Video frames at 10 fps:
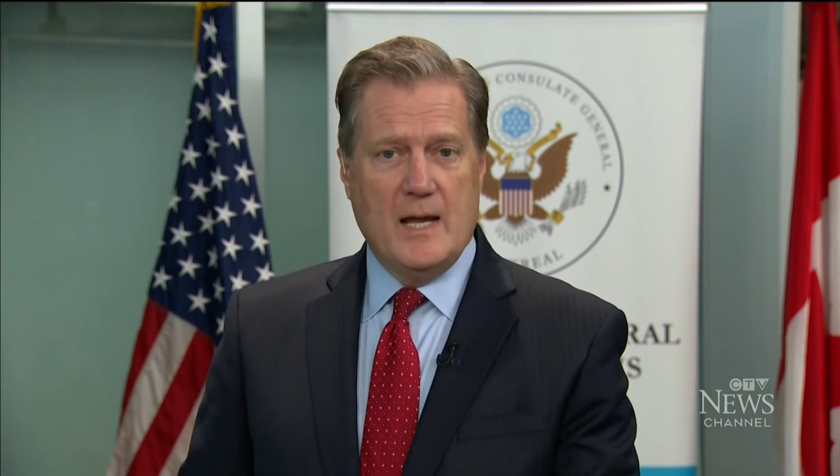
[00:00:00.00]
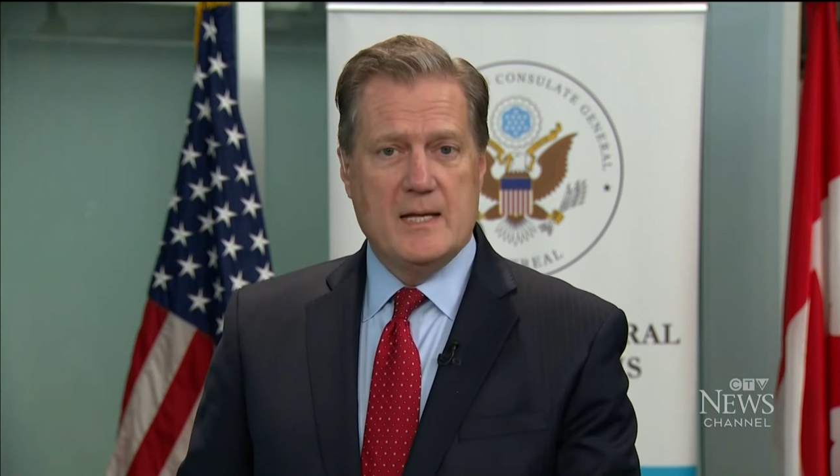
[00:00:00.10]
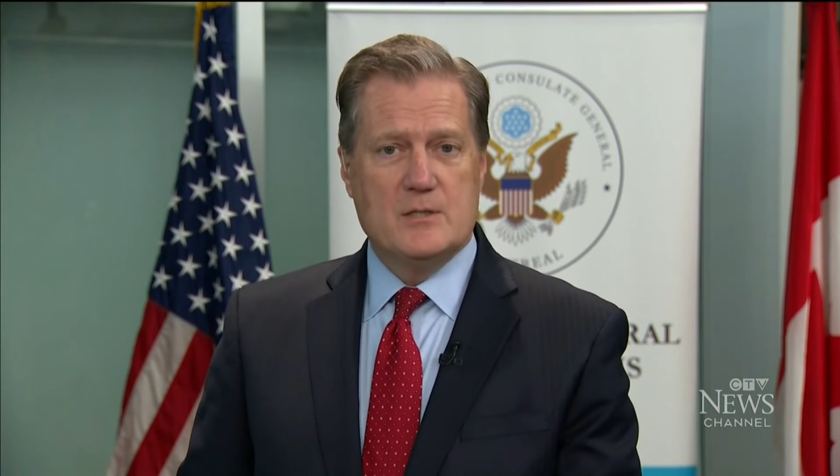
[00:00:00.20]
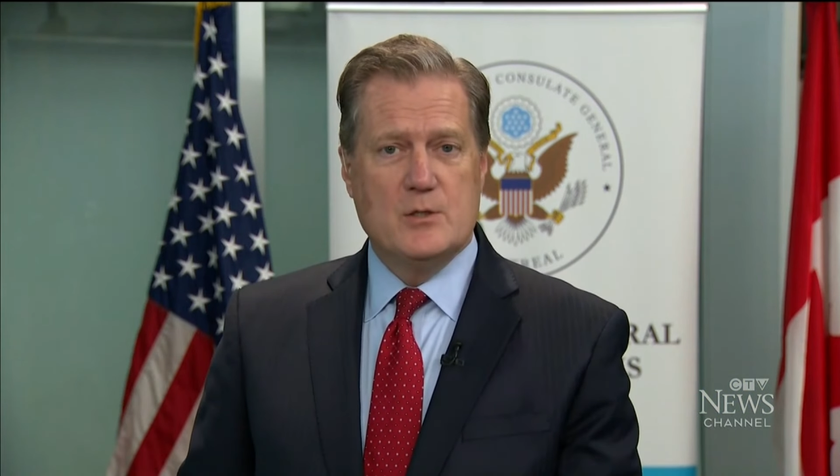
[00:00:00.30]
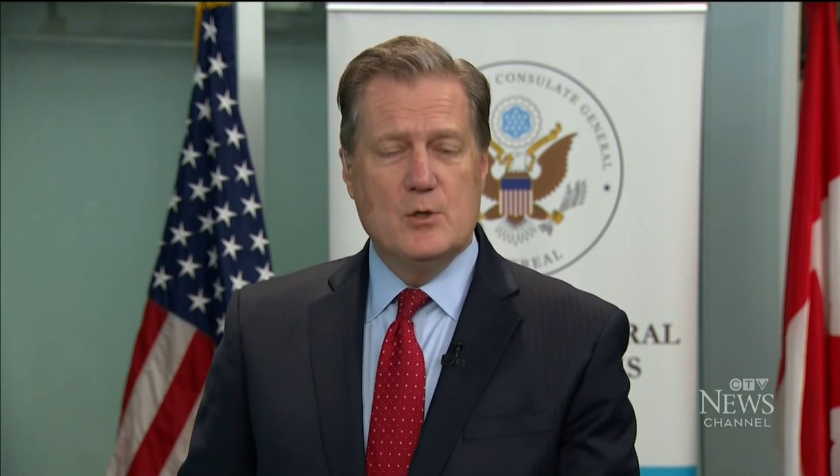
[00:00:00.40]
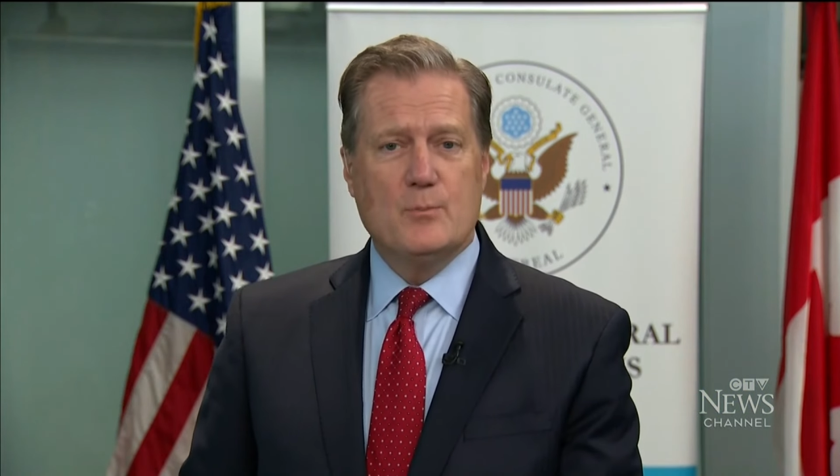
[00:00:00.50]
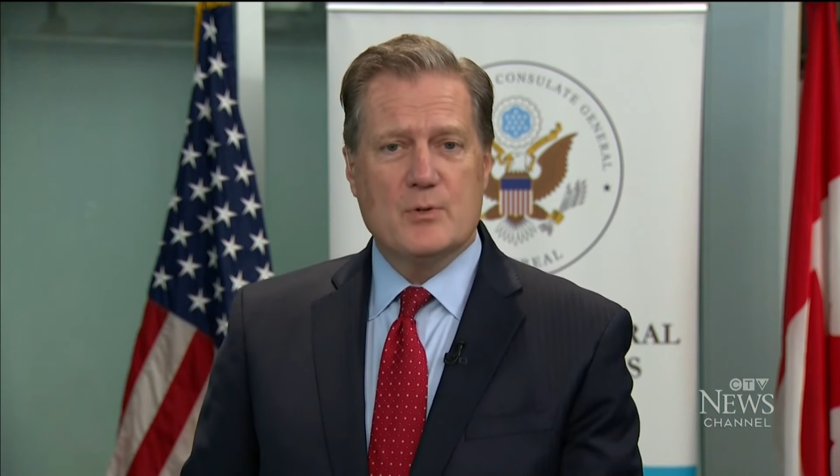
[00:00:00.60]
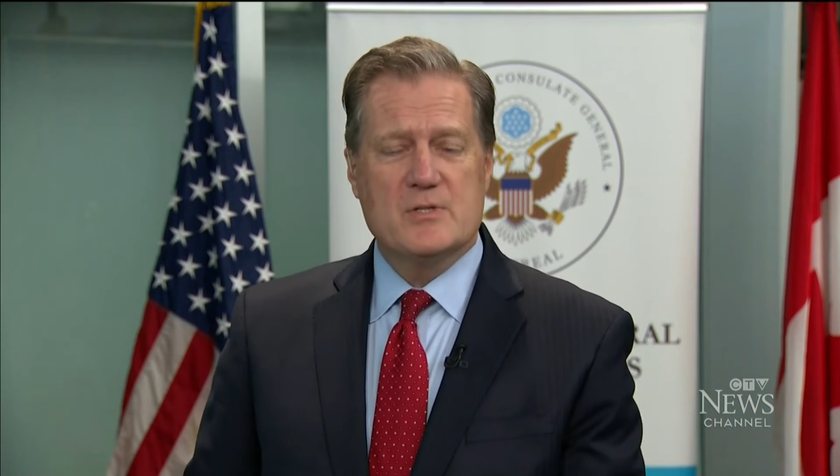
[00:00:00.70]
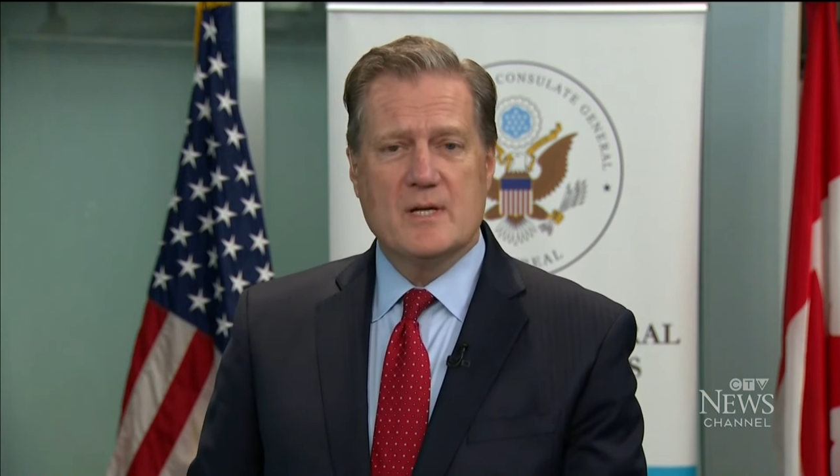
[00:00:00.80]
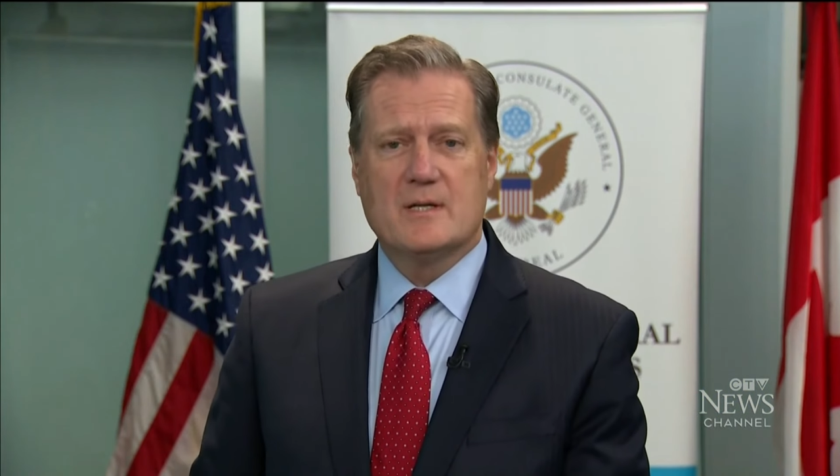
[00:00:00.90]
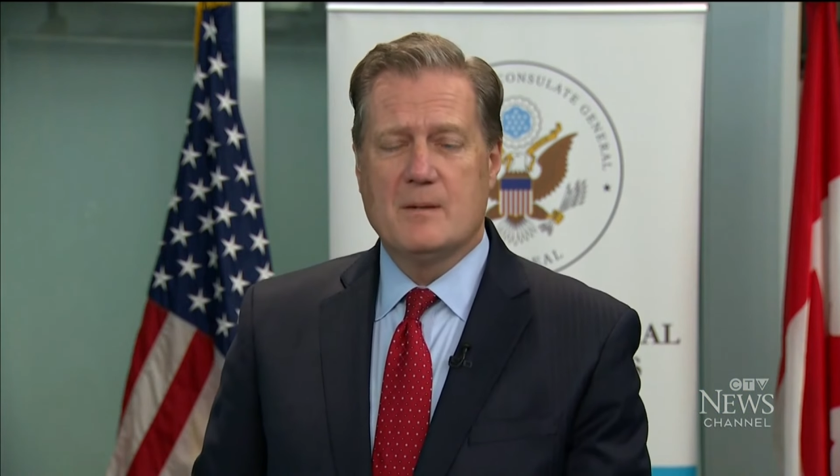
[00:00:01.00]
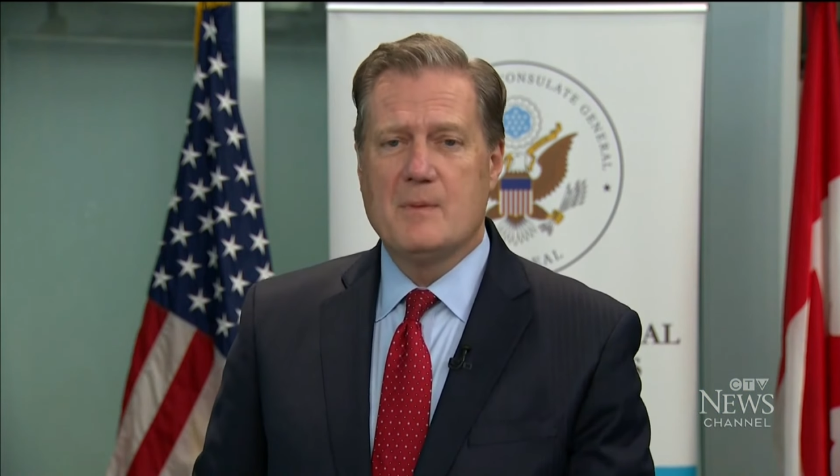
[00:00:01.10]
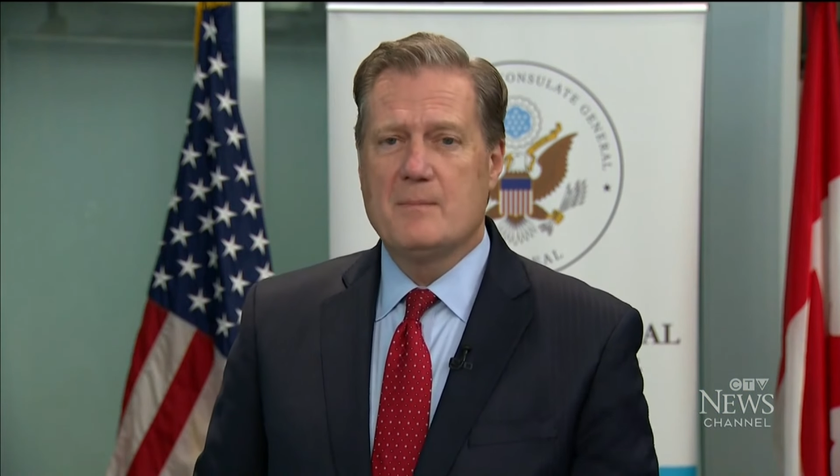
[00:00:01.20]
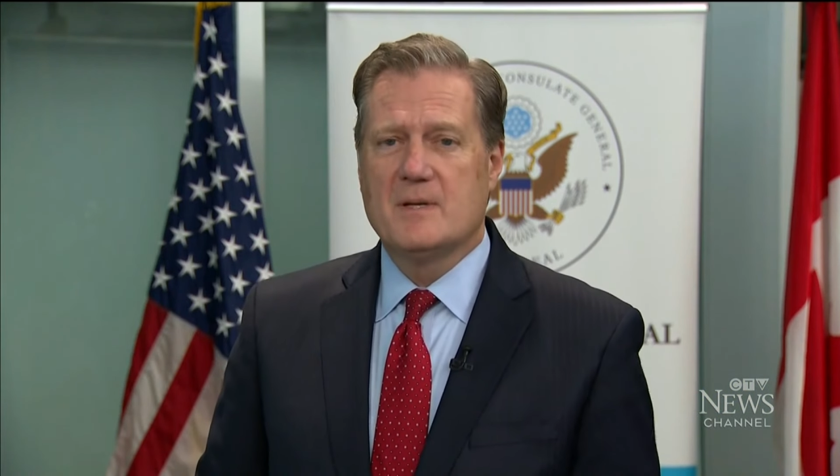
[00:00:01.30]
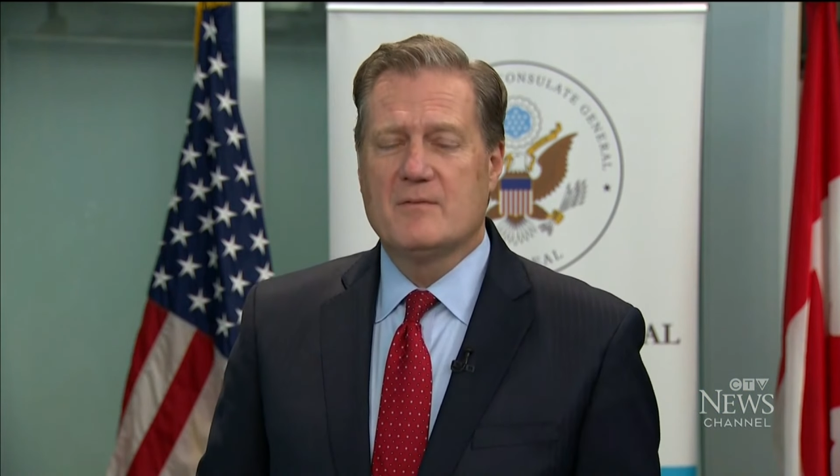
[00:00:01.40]
a 2%
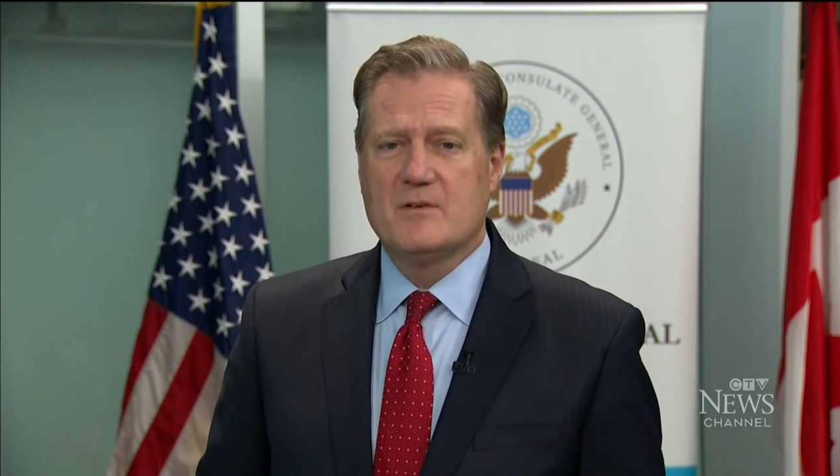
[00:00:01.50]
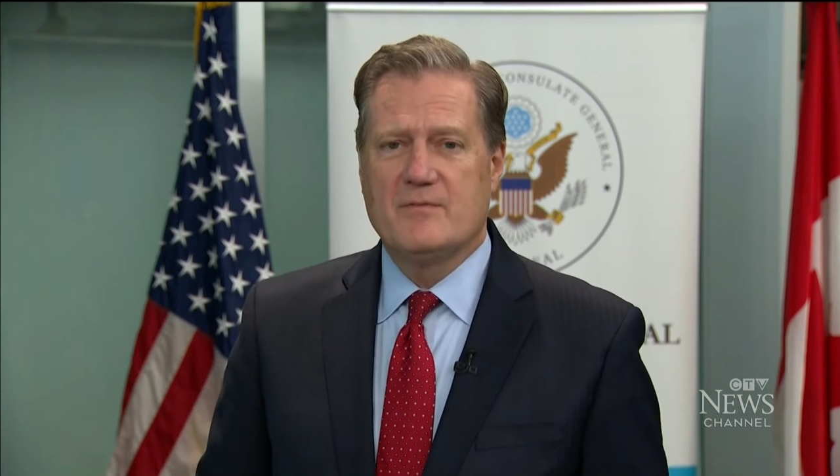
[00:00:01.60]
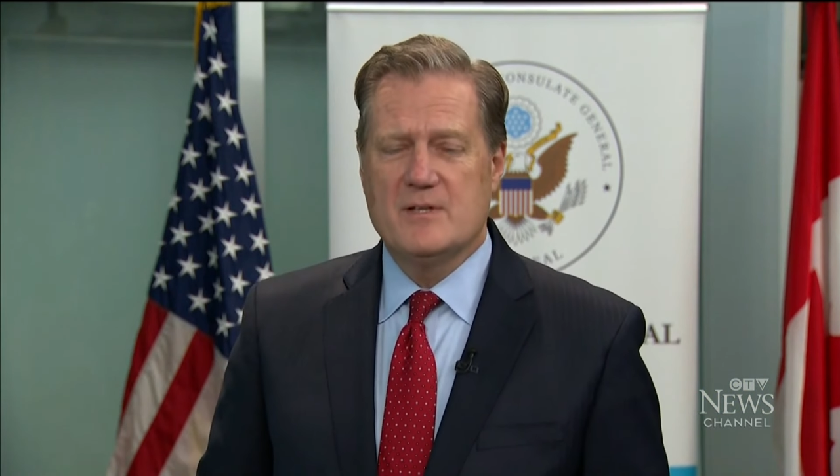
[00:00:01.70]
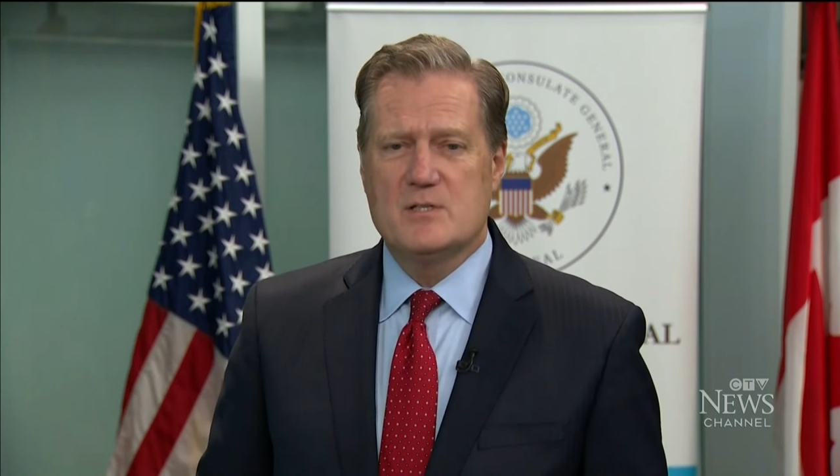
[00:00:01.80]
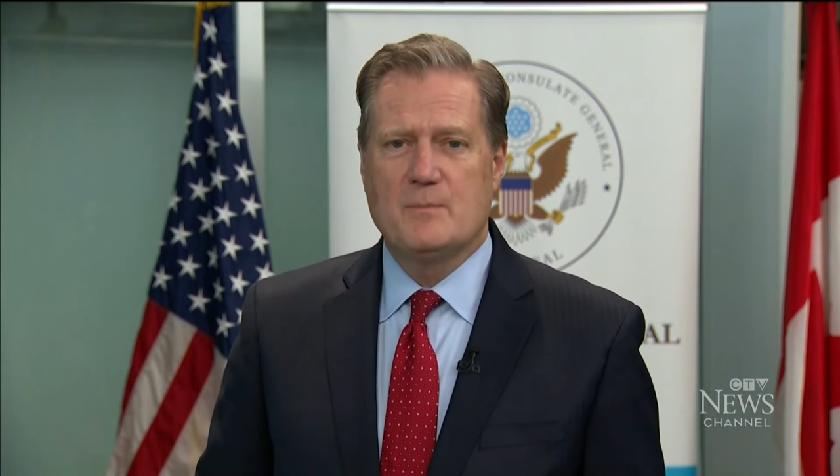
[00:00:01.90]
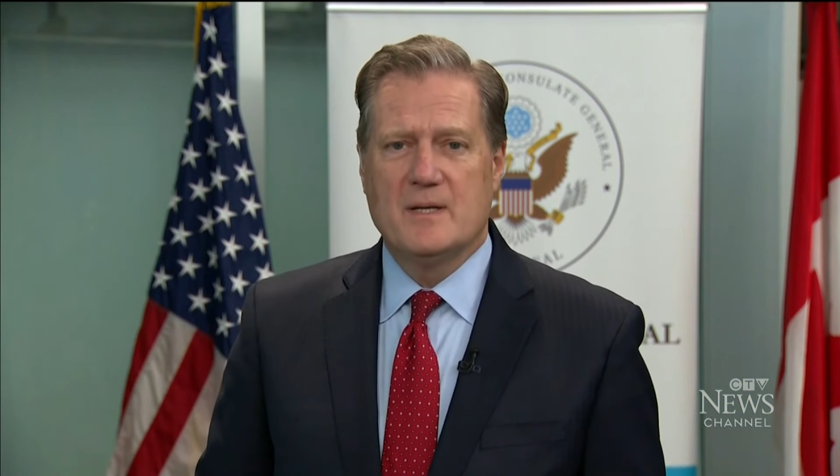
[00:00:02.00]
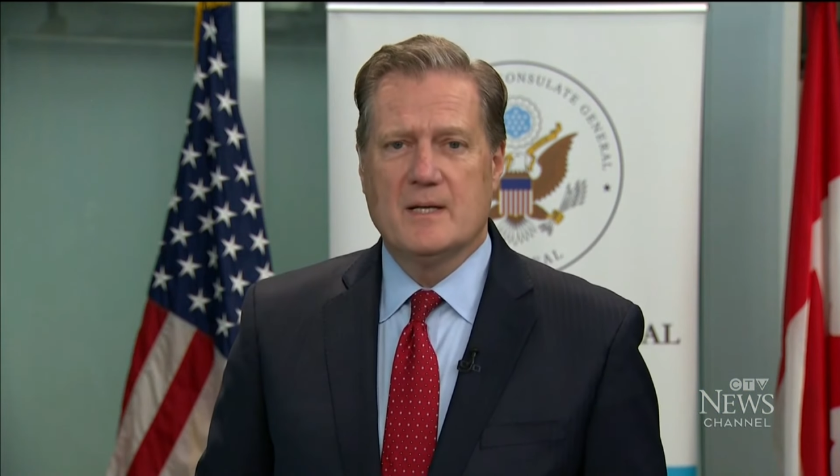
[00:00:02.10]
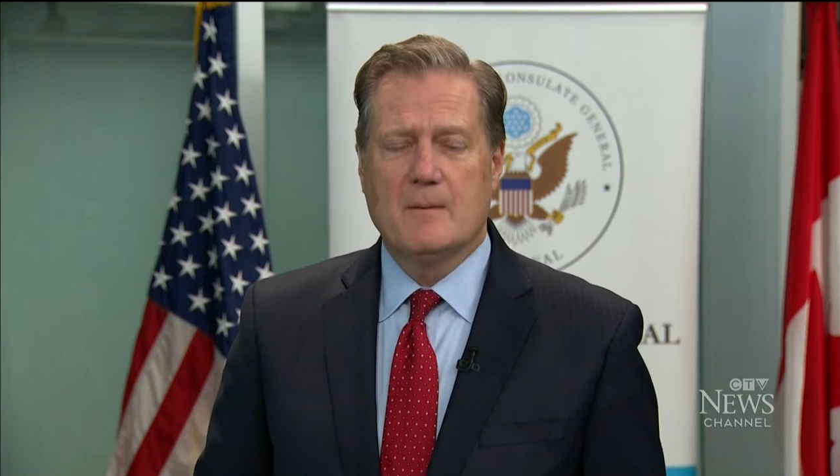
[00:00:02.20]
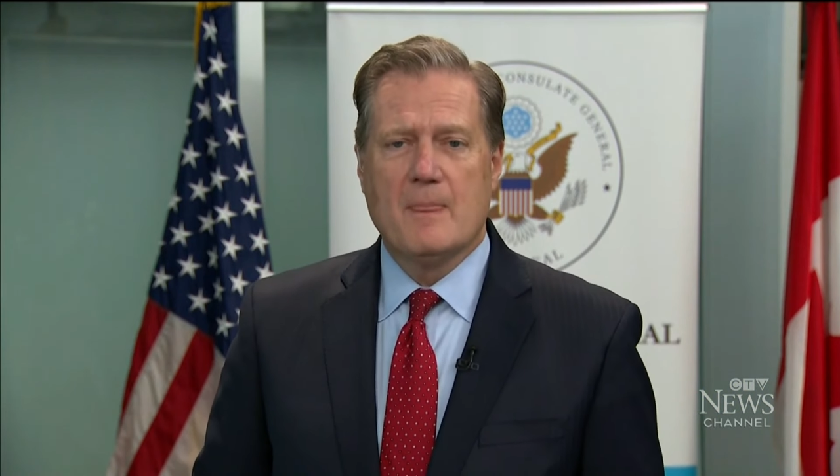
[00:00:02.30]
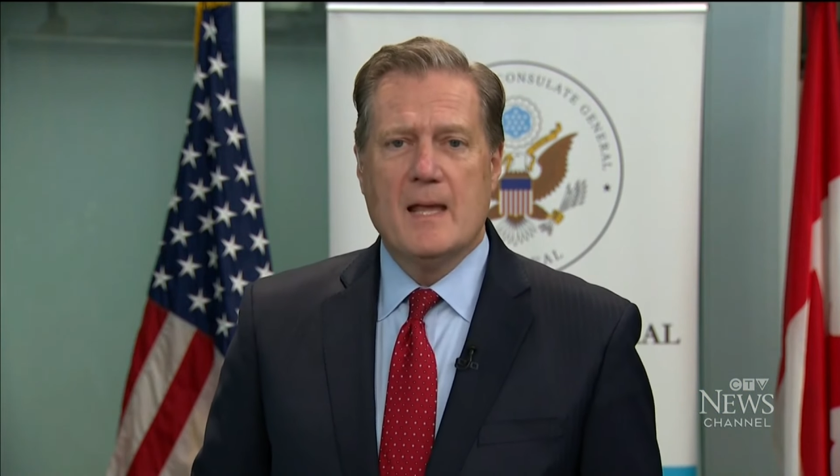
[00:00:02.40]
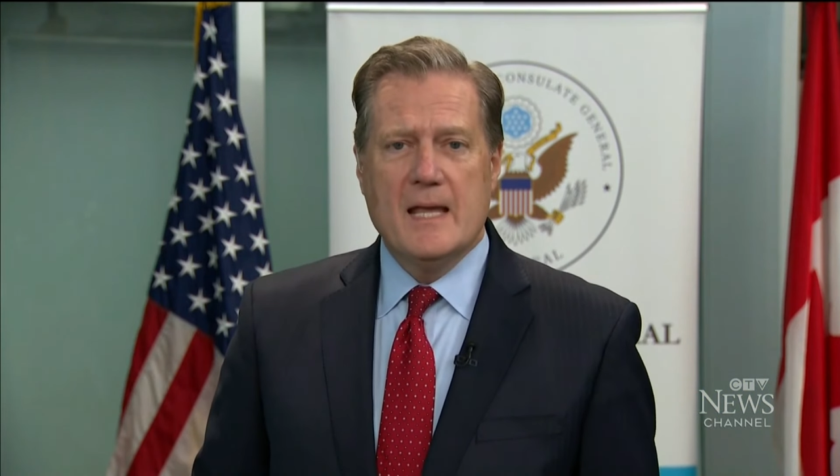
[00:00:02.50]
commitment of defense spending.